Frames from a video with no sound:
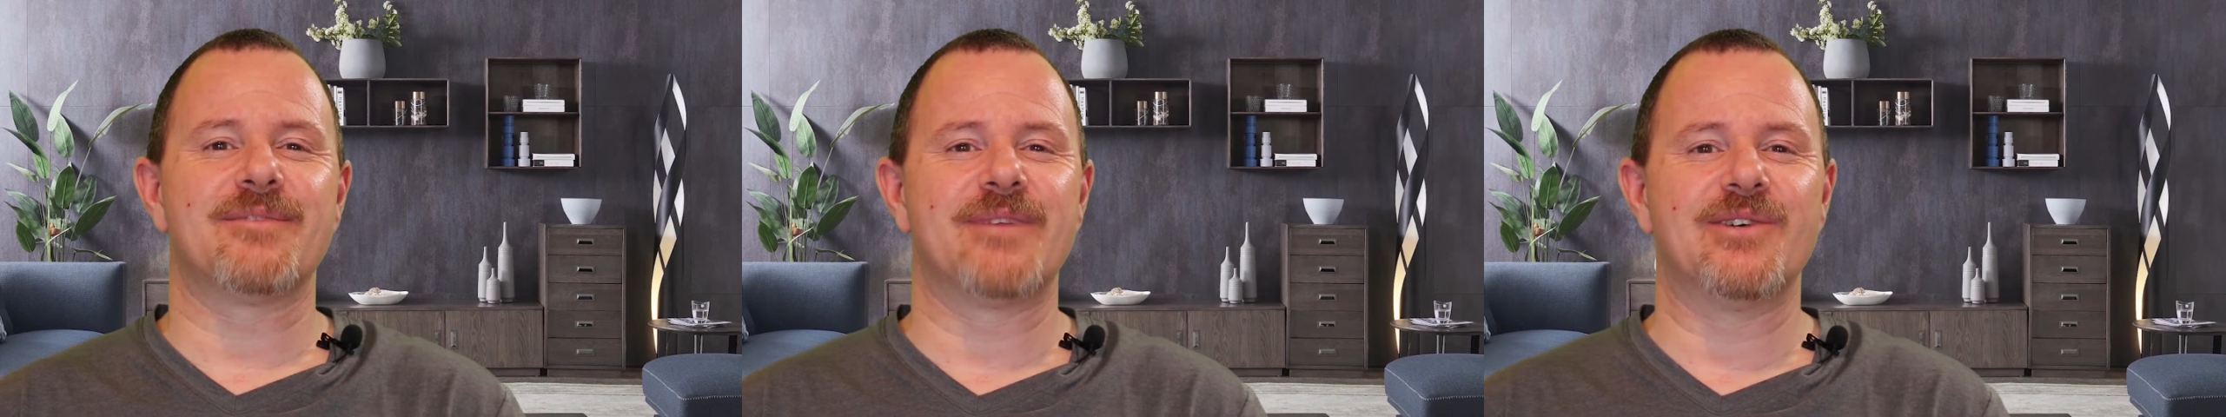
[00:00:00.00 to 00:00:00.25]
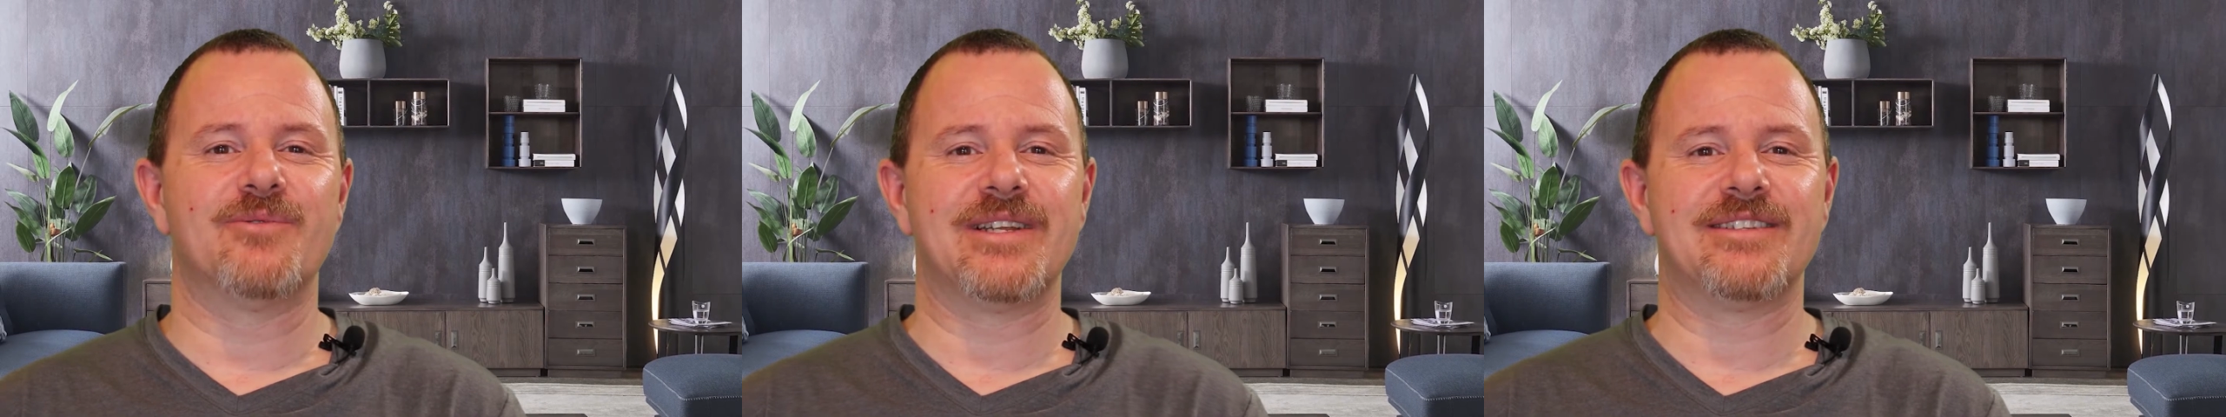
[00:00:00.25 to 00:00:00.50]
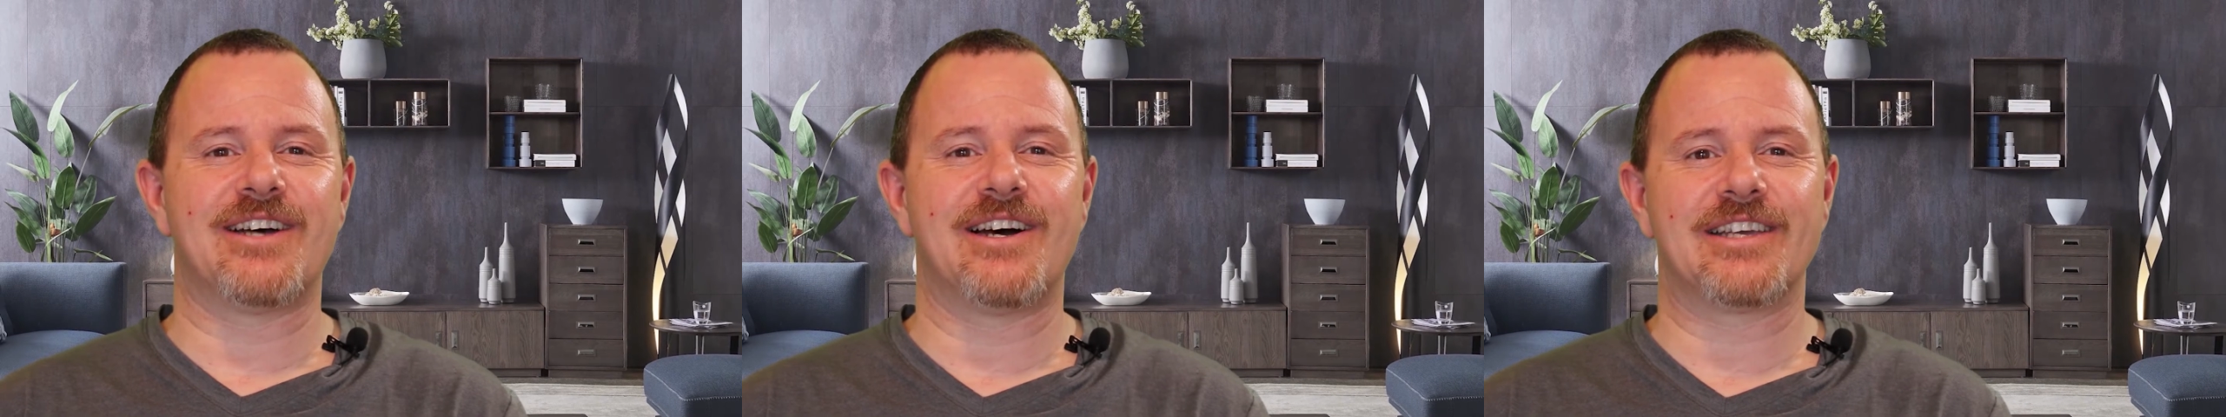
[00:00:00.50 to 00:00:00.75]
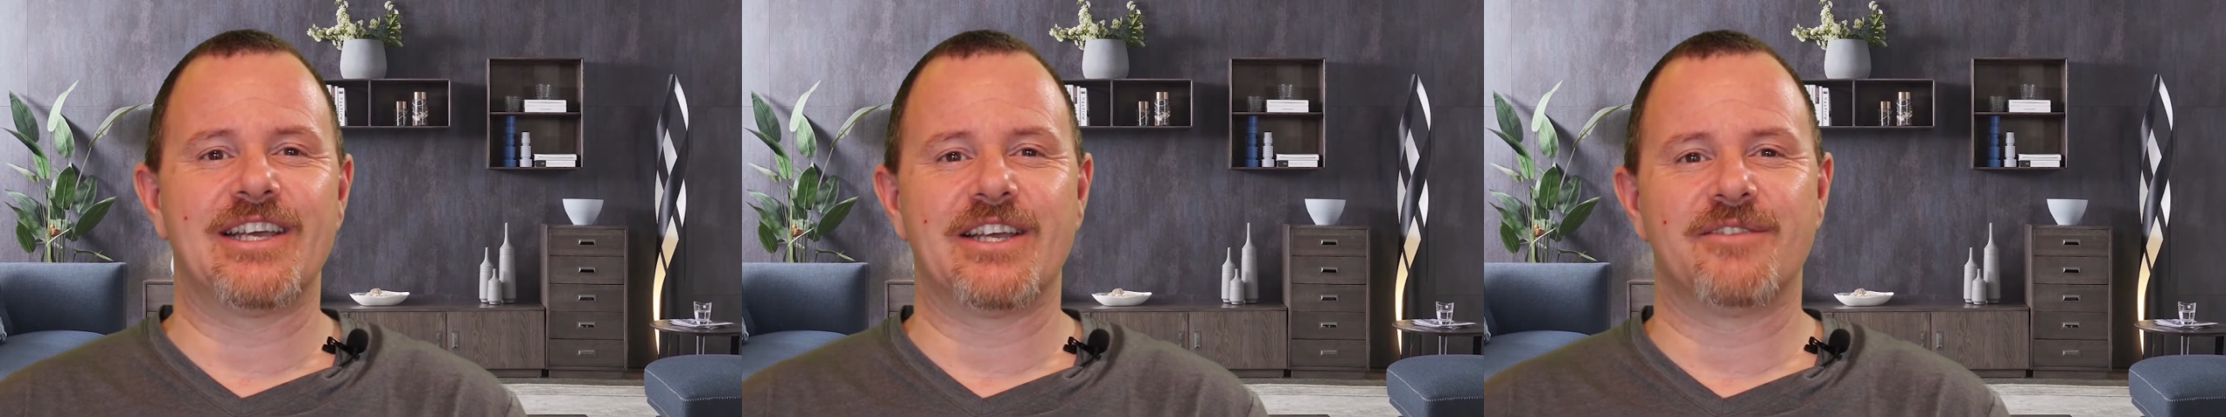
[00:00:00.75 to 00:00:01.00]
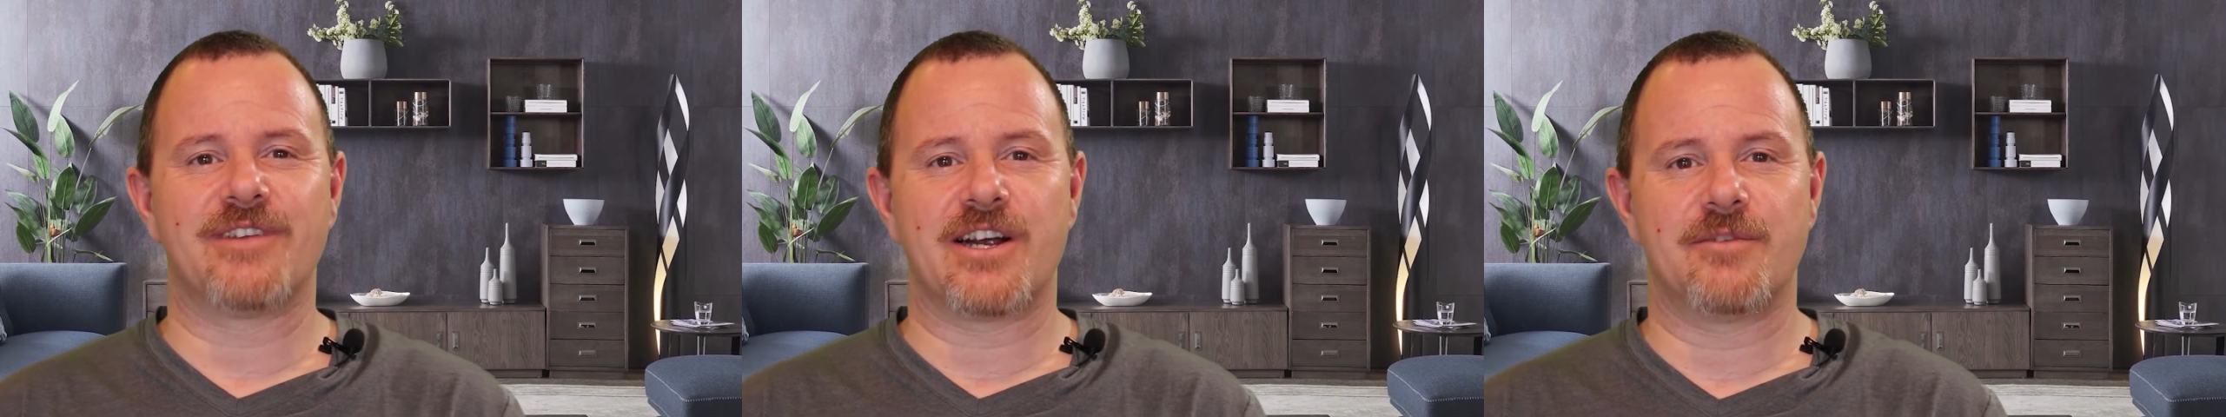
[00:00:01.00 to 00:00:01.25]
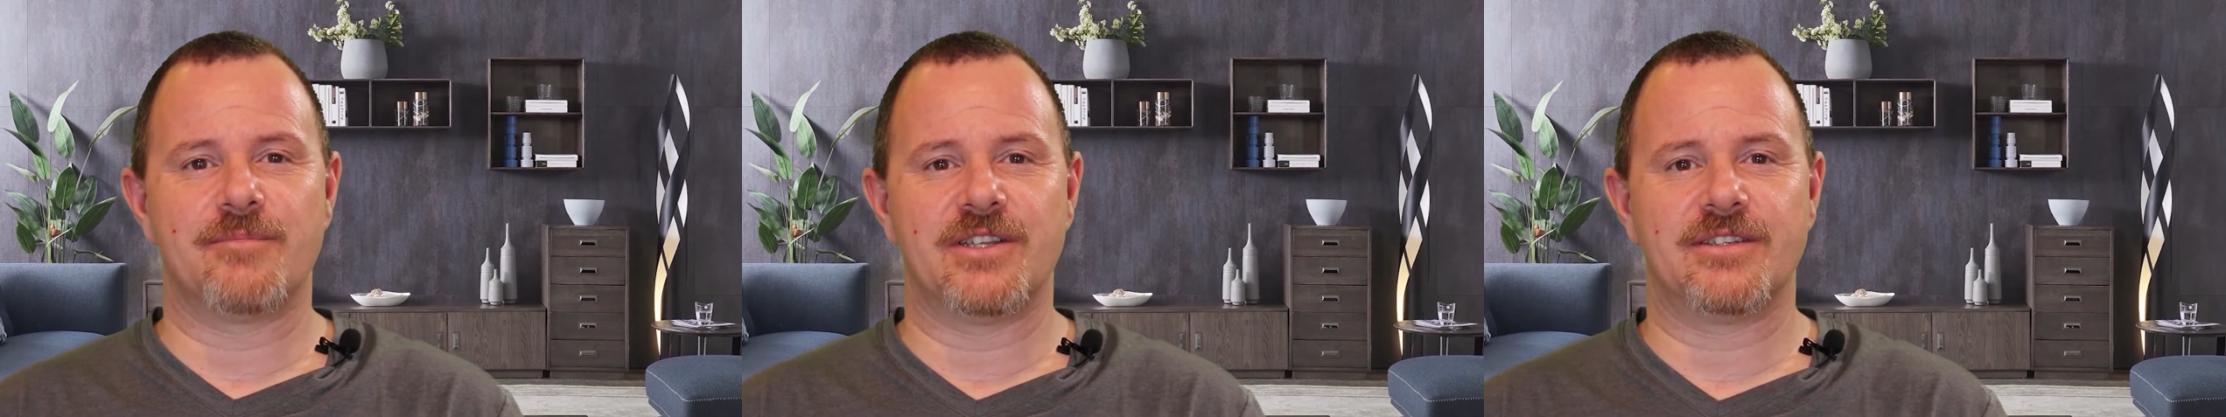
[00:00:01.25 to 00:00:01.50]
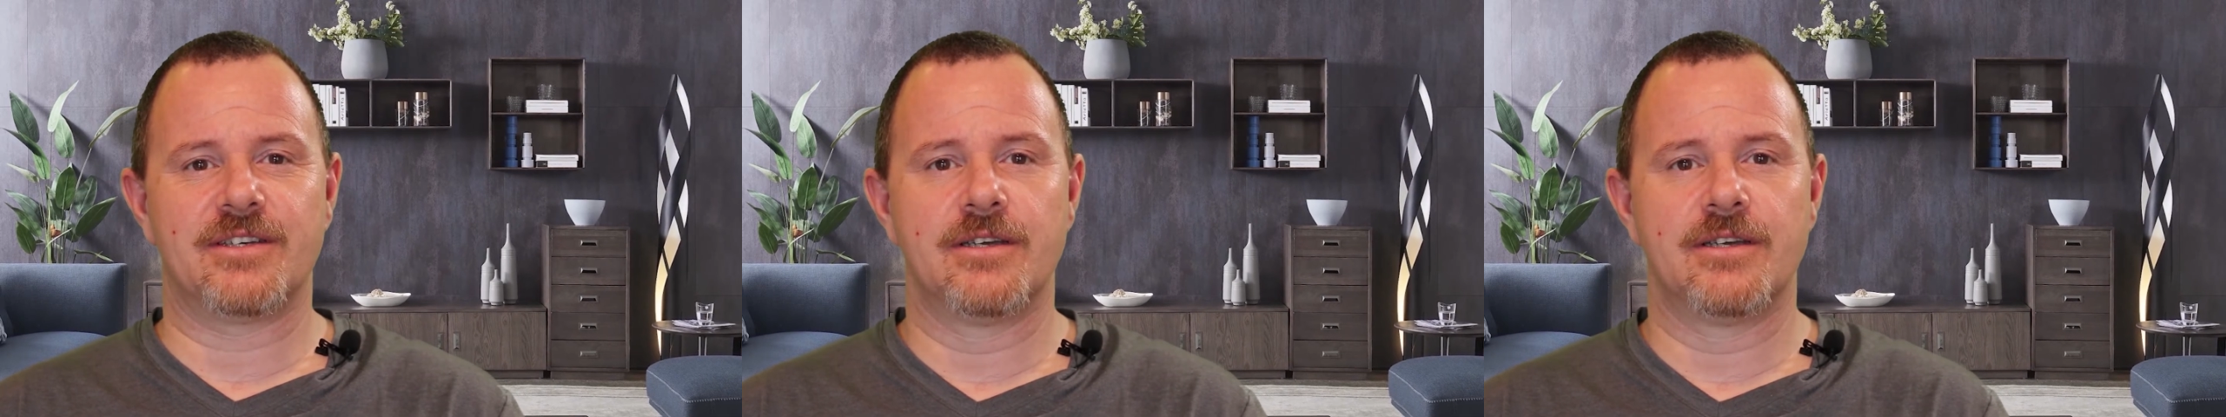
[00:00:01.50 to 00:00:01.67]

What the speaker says: about when talking environment,